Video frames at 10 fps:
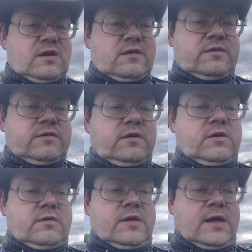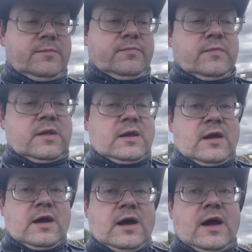So, um,
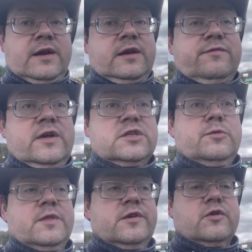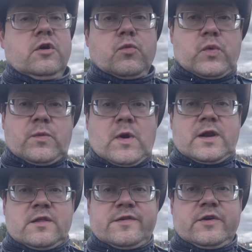I did eventually, when they started
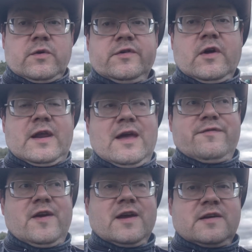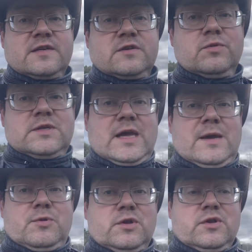rerunning the series on FX, was
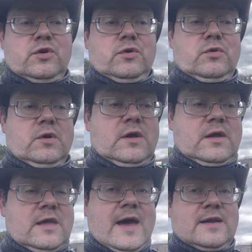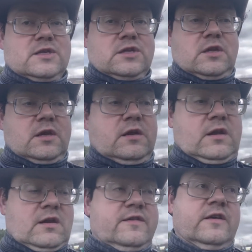able to catch the,
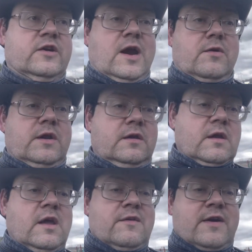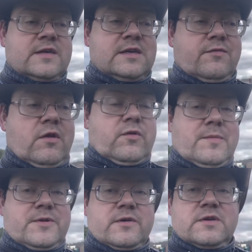in its entirety, and in fact, several other
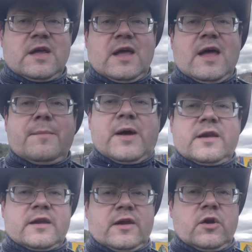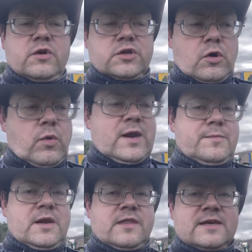episodes. But I noticed, oh, wait a
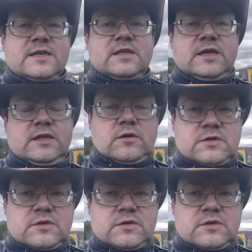minute, that's the those